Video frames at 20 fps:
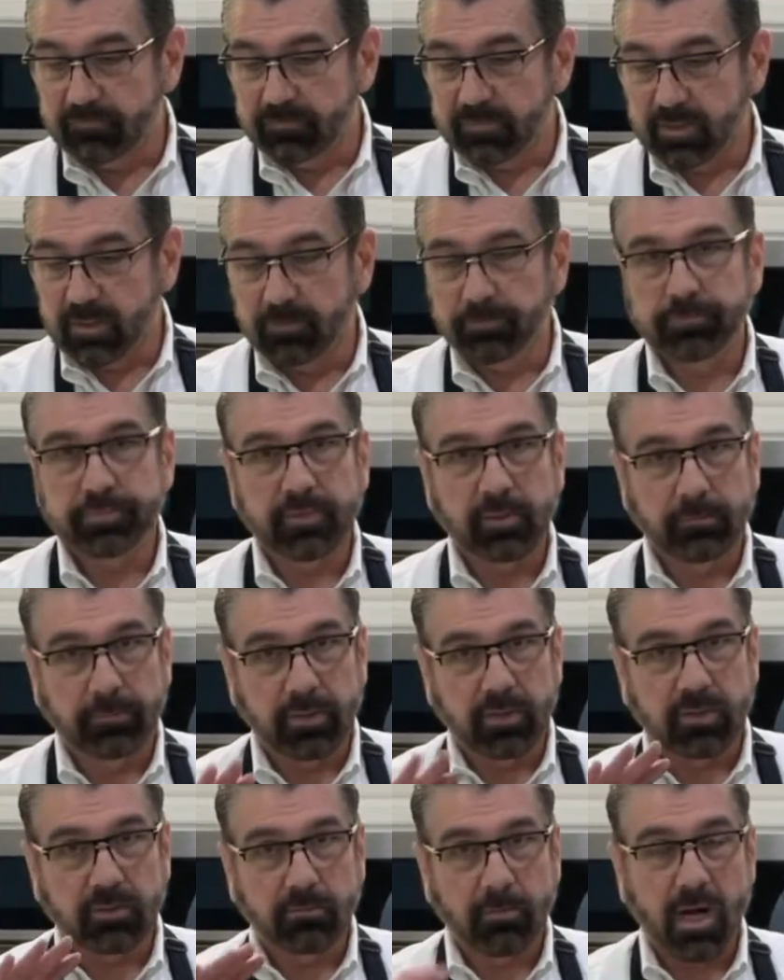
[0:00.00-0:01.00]
the
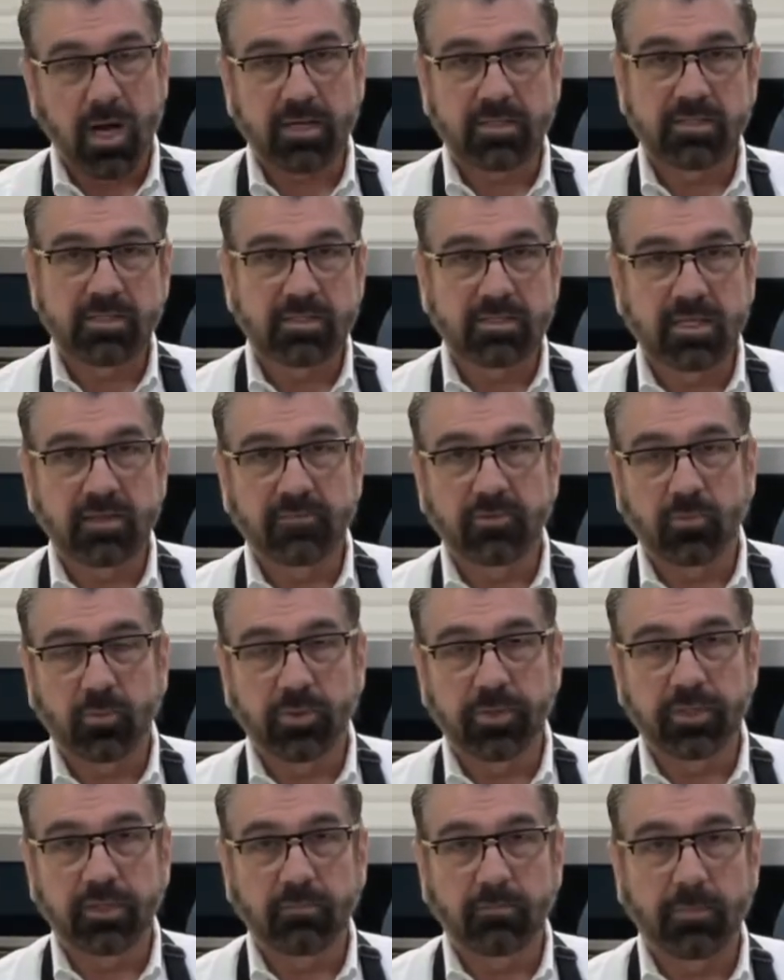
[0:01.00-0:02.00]
bulk boxes of it where
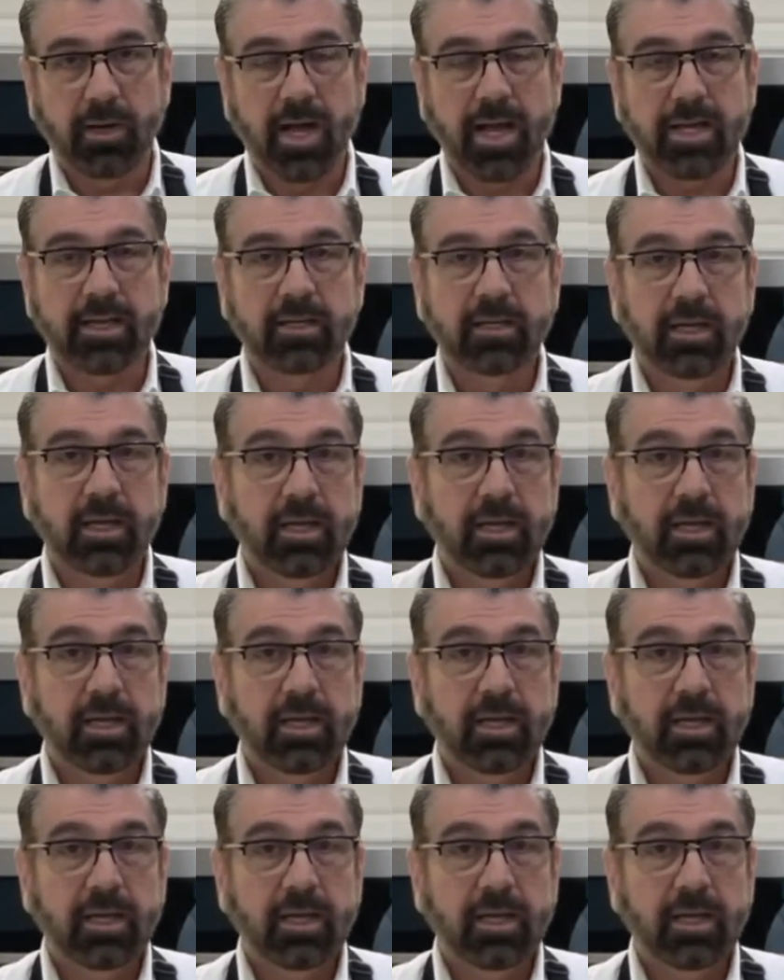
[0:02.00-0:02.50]
you can buy it,